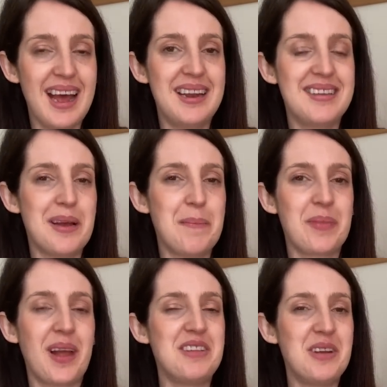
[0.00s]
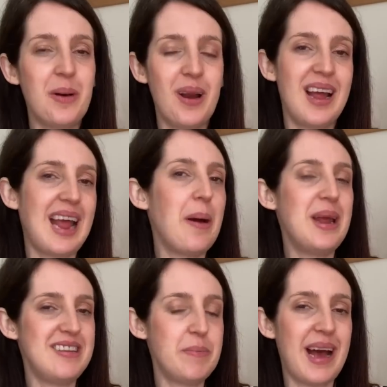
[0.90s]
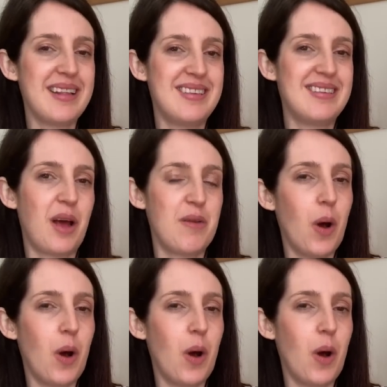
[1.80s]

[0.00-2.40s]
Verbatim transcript: And um, I do quite like how indie patterns kind of